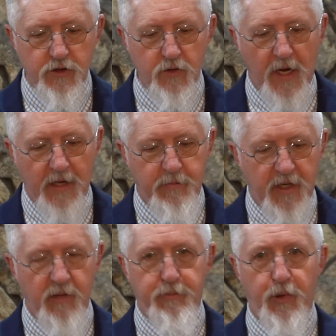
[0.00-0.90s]
who had
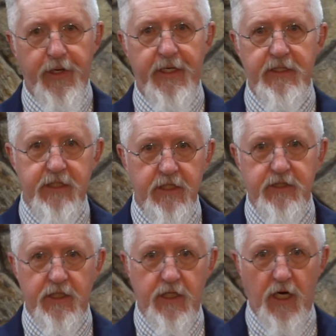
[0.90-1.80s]
been appointed
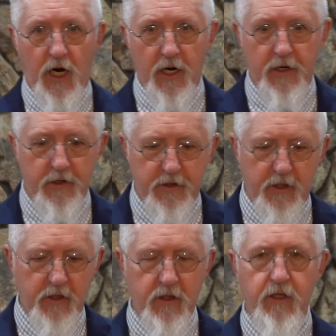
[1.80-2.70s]
to guard